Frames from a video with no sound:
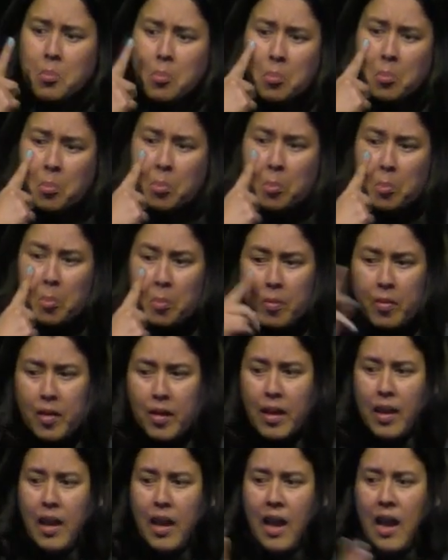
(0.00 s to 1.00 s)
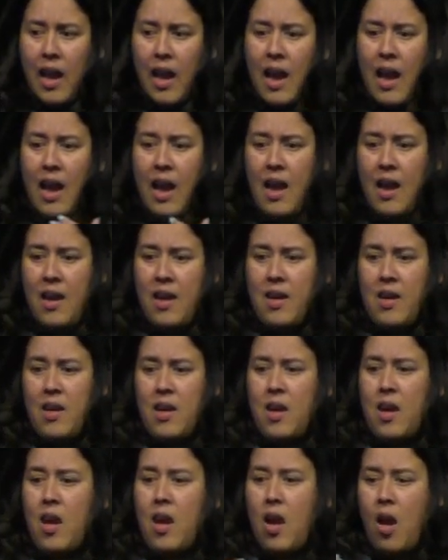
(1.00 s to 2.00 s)
They told him, We have seen the
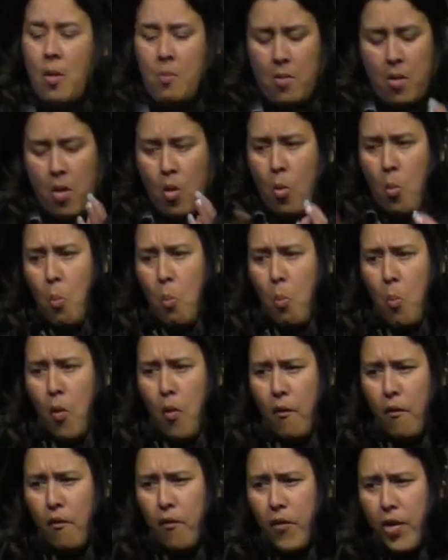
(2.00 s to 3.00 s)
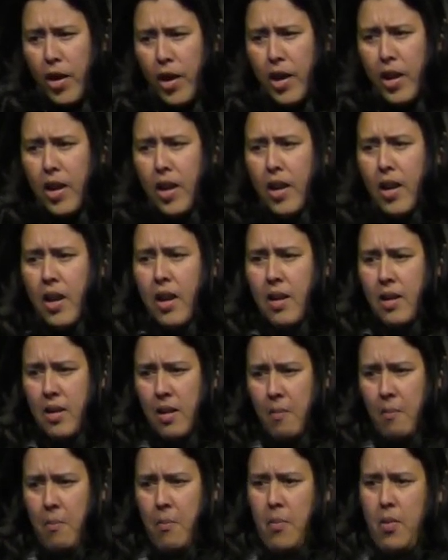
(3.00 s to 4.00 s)
Lord. But he replied, I won't
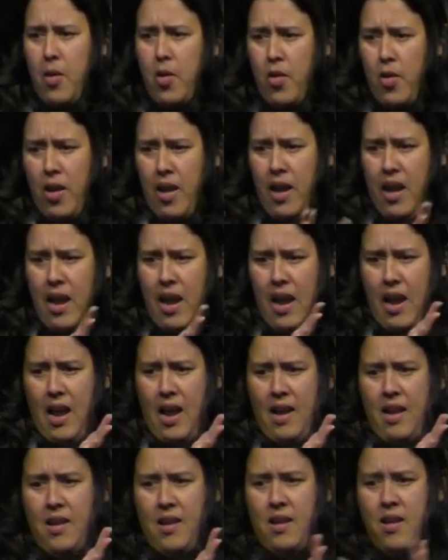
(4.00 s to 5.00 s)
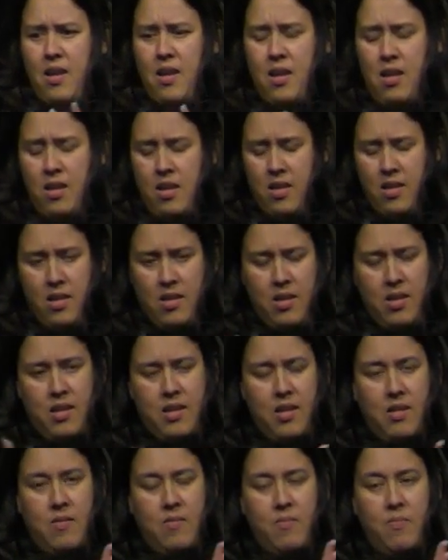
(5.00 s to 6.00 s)
believe it unless I would see the nail wounds
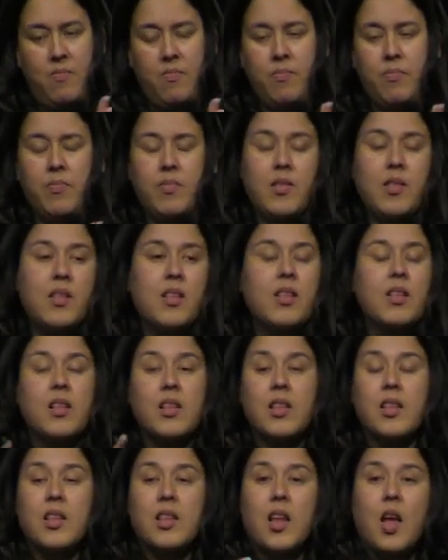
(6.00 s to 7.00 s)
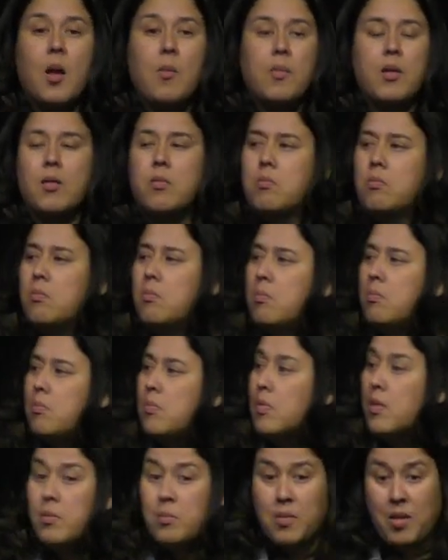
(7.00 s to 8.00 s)
in his hands and put
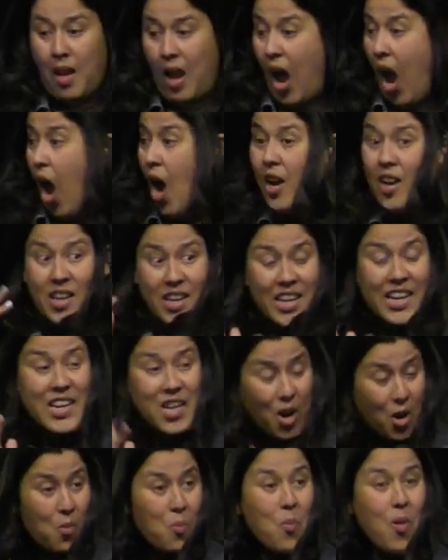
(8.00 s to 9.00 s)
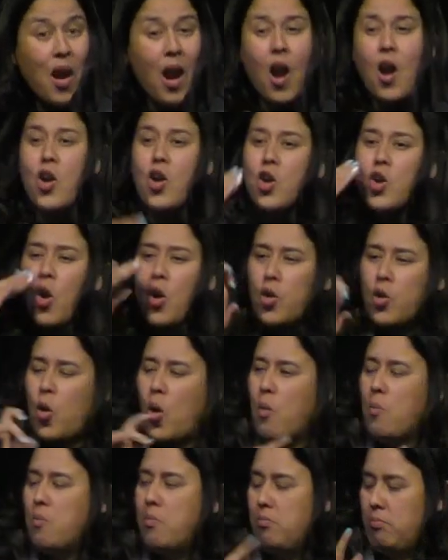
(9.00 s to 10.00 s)
my fingers into them and
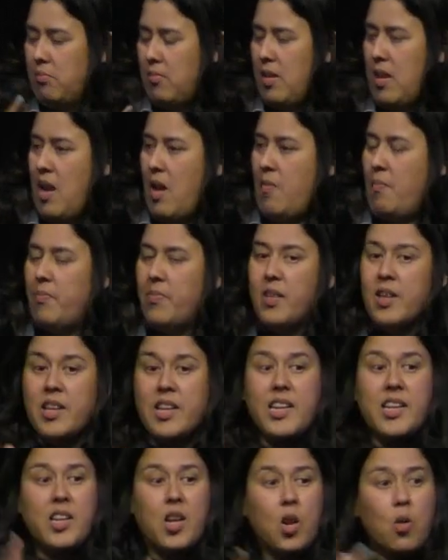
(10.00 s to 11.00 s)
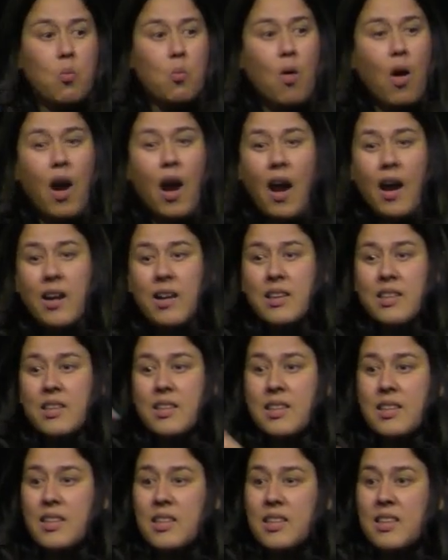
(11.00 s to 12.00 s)
place my hands into the
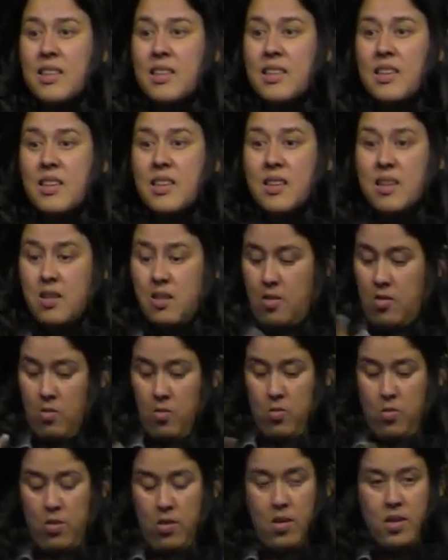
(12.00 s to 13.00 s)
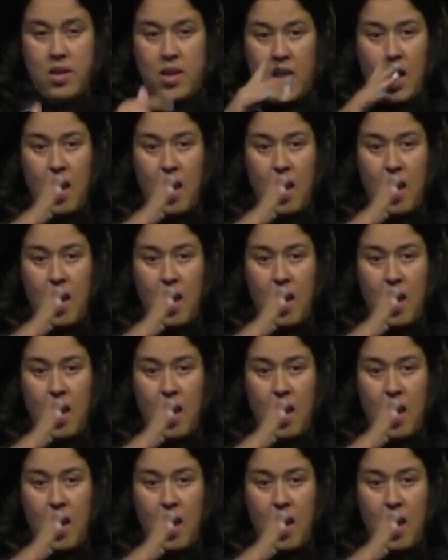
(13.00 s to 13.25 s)
wounds in his side.